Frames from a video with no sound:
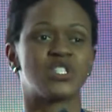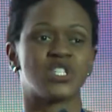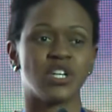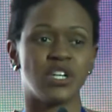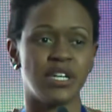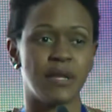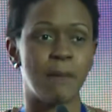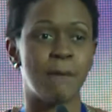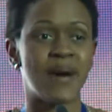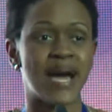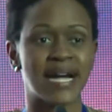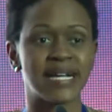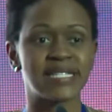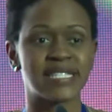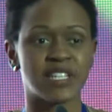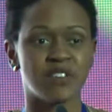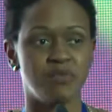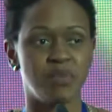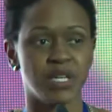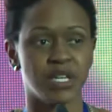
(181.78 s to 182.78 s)
certainly banks
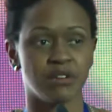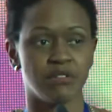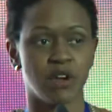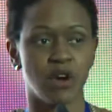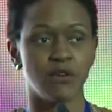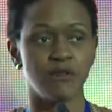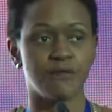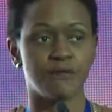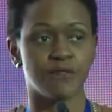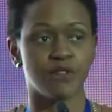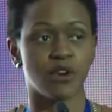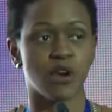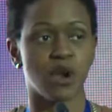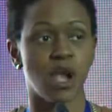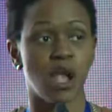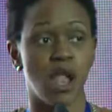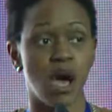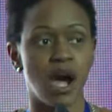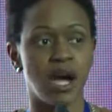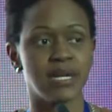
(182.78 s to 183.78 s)
have been around for
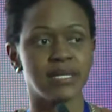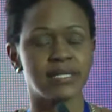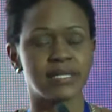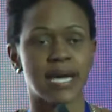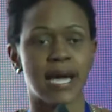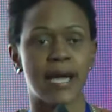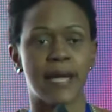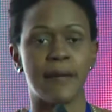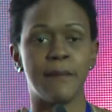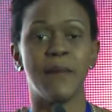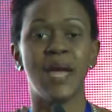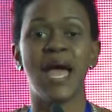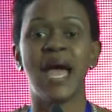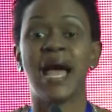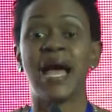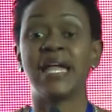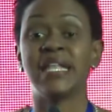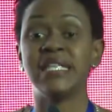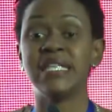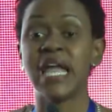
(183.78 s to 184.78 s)
a long time,
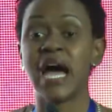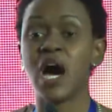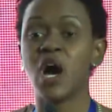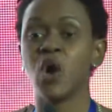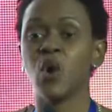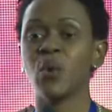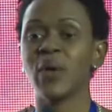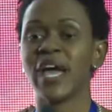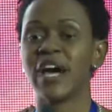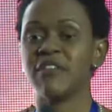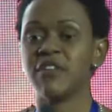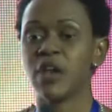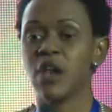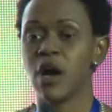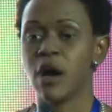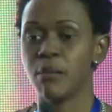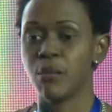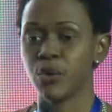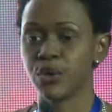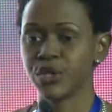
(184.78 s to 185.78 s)
and now we have a
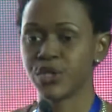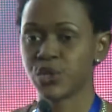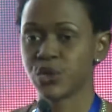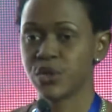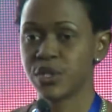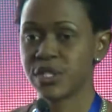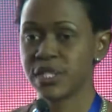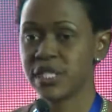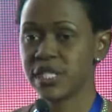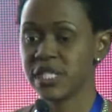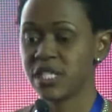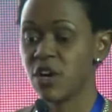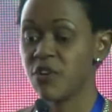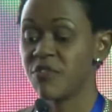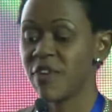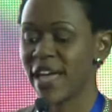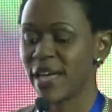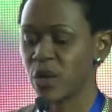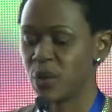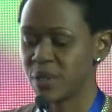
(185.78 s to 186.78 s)
lot more sources of
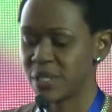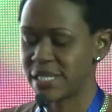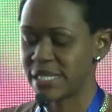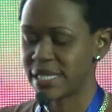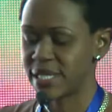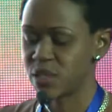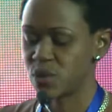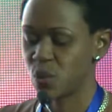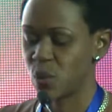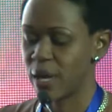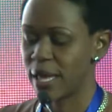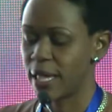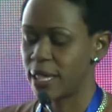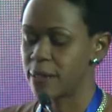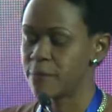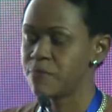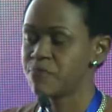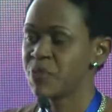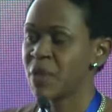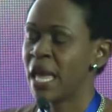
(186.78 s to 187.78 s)
equity as
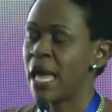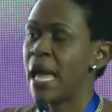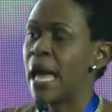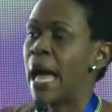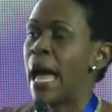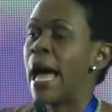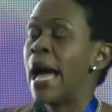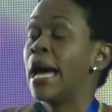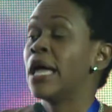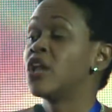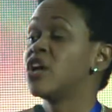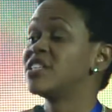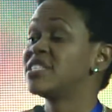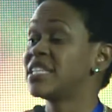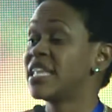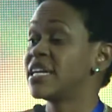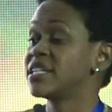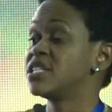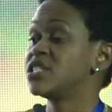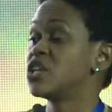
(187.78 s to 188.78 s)
well. I'd also
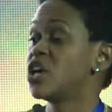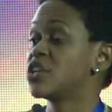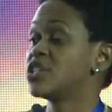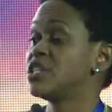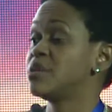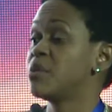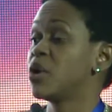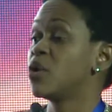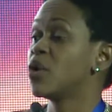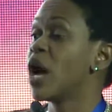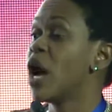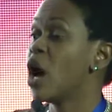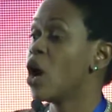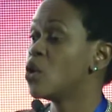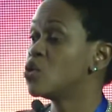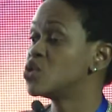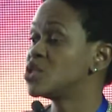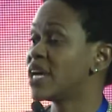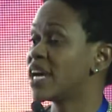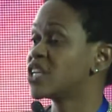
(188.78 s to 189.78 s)
like to talk to you about
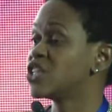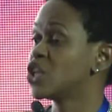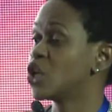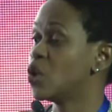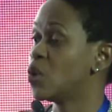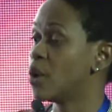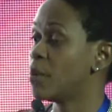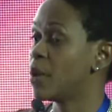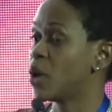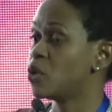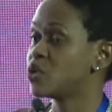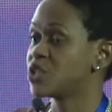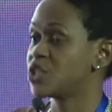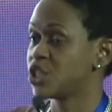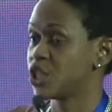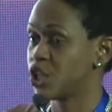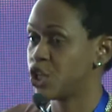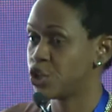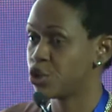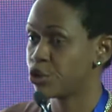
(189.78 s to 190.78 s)
how to actually go about
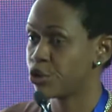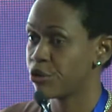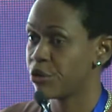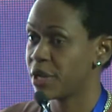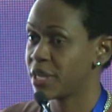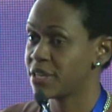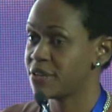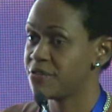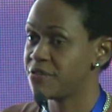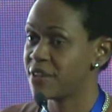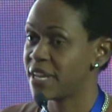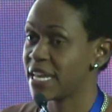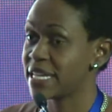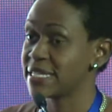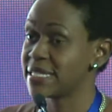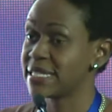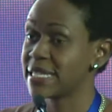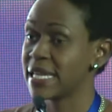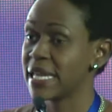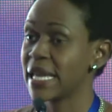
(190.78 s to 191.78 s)
securing the
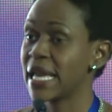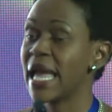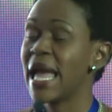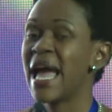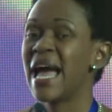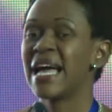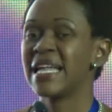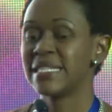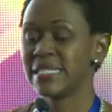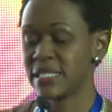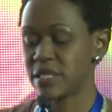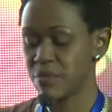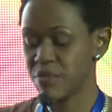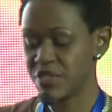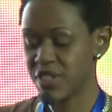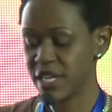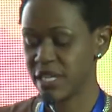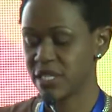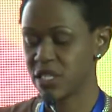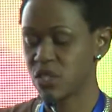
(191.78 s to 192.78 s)
financing and some
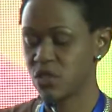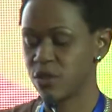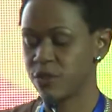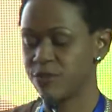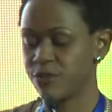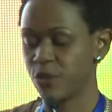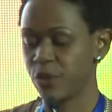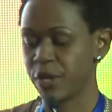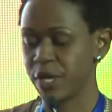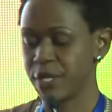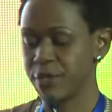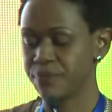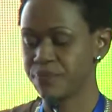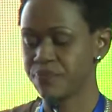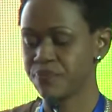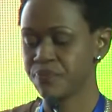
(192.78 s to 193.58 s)
things to avoid.